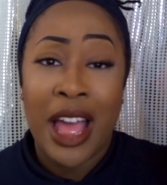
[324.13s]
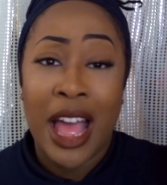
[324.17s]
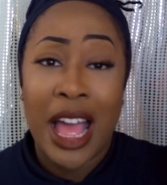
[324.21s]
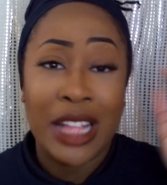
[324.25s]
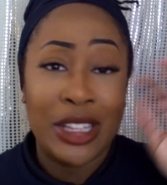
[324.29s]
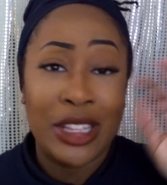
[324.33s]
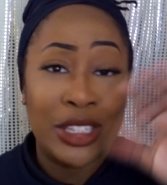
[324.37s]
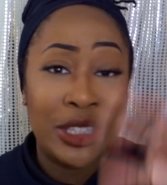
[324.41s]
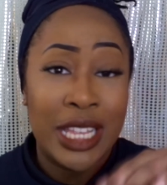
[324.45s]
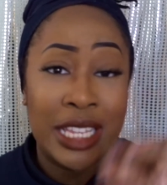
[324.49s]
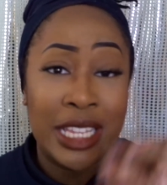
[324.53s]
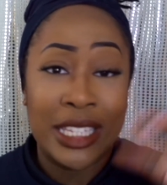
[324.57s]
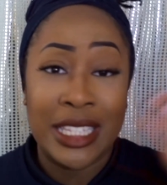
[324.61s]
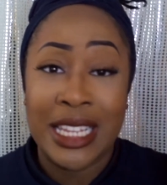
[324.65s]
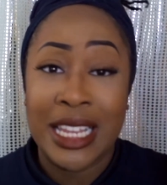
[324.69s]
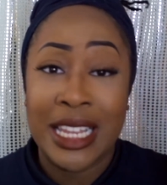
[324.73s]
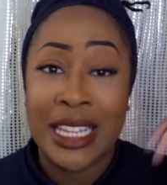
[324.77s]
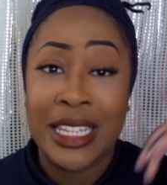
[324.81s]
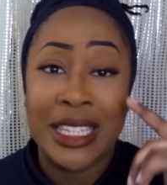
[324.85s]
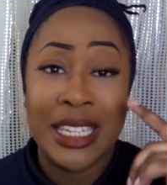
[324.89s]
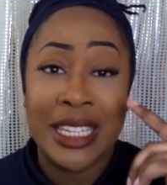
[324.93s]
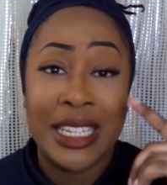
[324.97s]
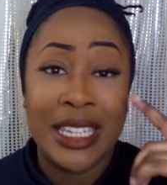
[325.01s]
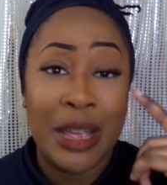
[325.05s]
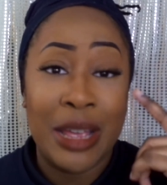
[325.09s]
I just
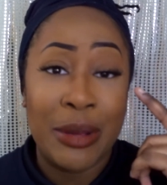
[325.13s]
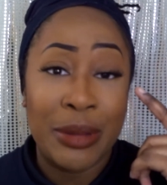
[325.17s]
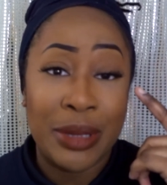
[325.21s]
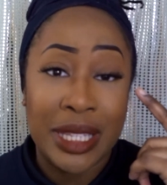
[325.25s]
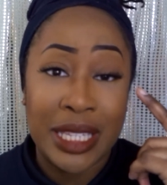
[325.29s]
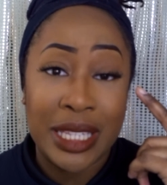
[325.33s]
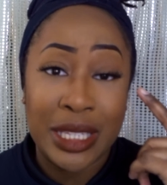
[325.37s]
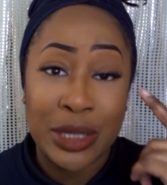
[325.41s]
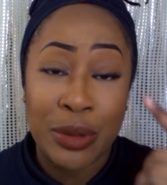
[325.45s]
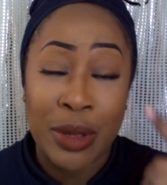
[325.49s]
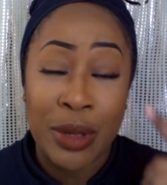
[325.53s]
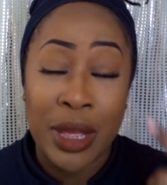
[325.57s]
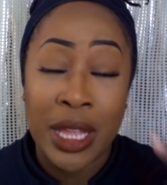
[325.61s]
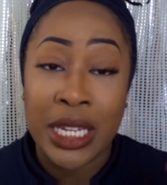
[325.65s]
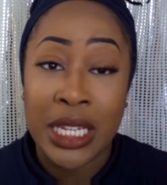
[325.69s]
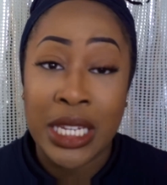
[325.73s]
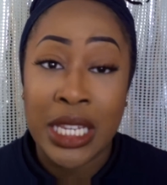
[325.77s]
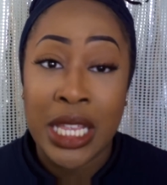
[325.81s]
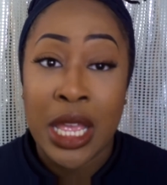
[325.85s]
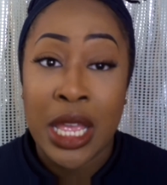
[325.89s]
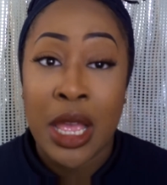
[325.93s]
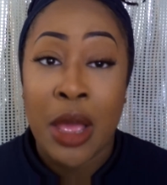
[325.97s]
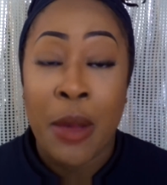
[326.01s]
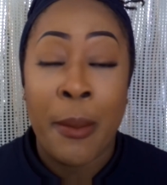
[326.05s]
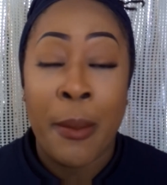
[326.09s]
accidentally did that with this one.
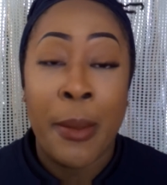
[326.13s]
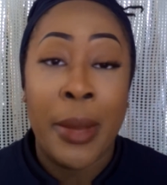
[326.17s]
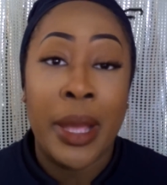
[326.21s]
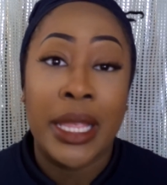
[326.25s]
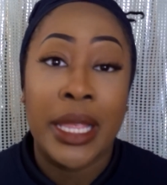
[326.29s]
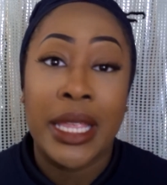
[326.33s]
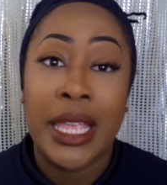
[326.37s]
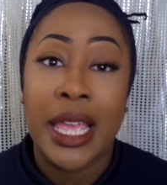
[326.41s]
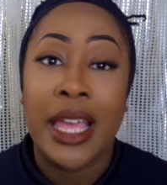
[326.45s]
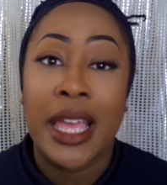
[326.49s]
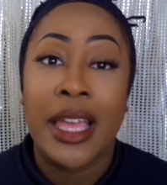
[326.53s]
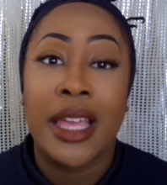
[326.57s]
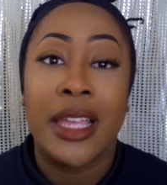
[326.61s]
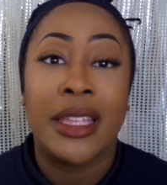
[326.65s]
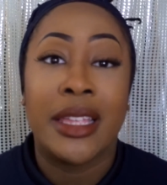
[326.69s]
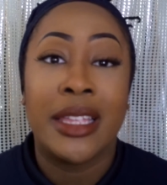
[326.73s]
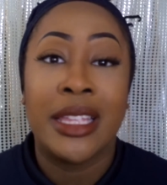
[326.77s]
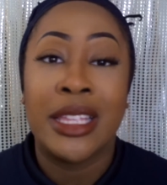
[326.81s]
But yeah,